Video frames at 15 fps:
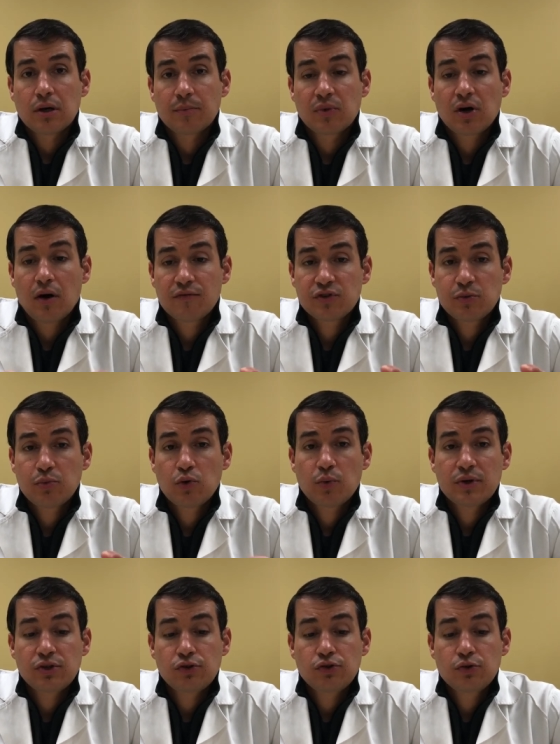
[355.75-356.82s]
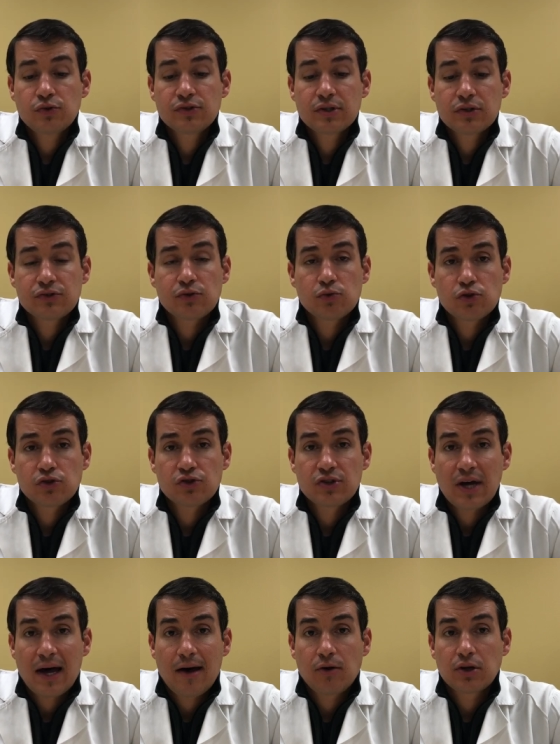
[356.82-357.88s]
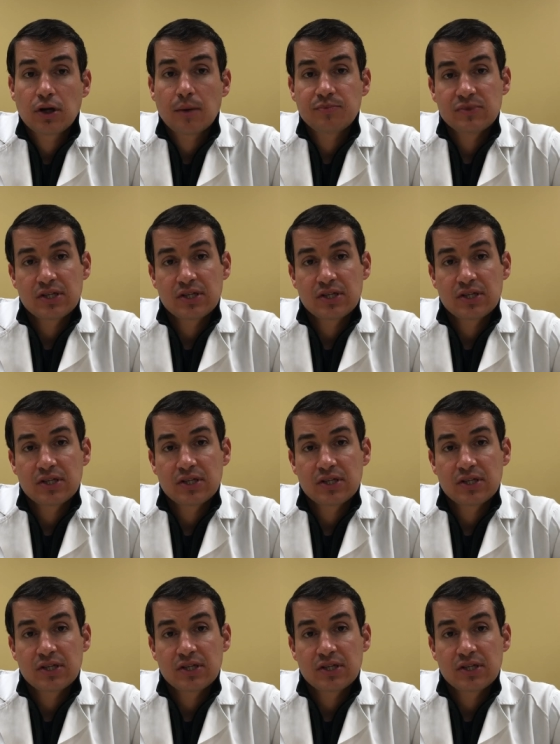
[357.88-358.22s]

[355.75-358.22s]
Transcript: comfortable when you're using it, so just dial it up